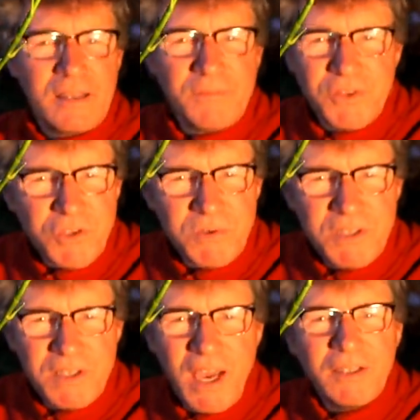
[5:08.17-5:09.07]
If the
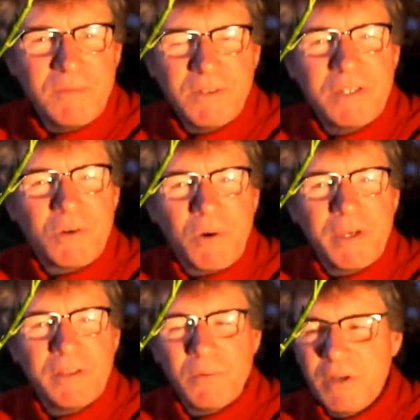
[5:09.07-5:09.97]
tree's actively
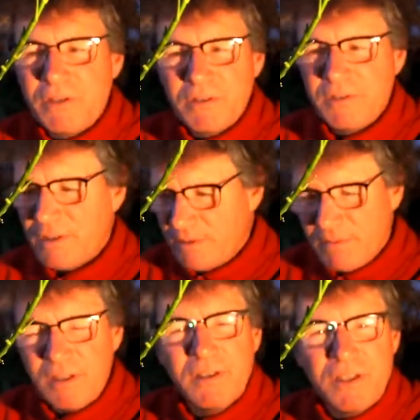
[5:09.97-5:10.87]
growing in the winter, then
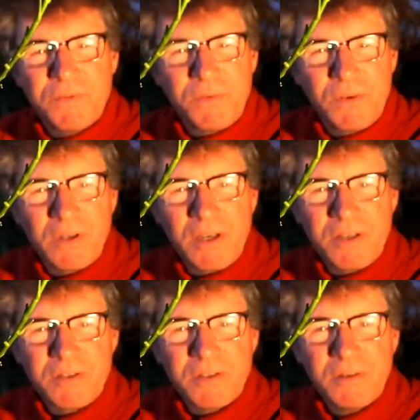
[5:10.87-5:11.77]
it needs
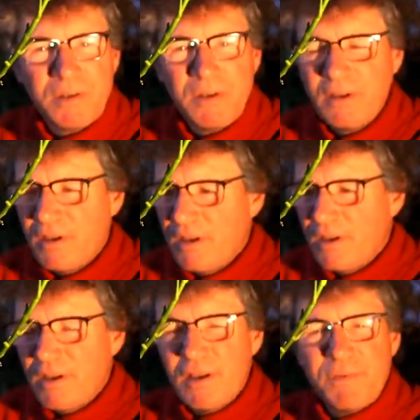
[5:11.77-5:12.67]
fertilizer.
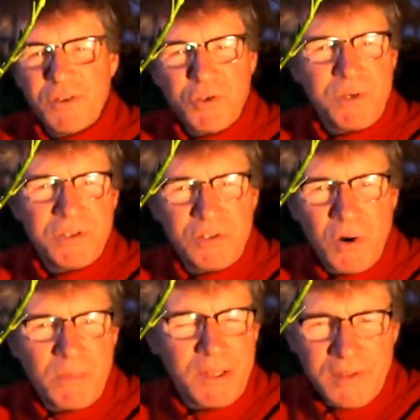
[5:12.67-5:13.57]
If a tree's
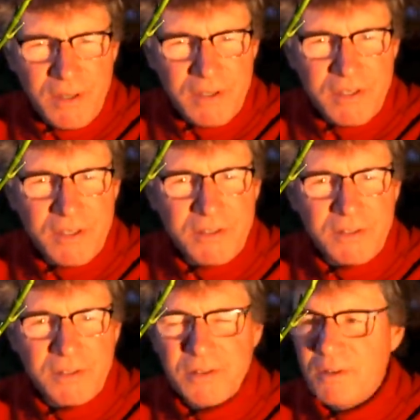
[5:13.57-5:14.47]
dormant, then it
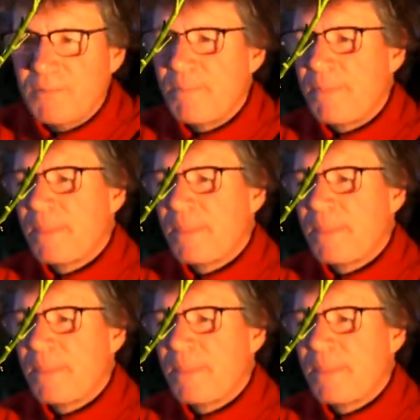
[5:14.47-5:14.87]
doesn't. So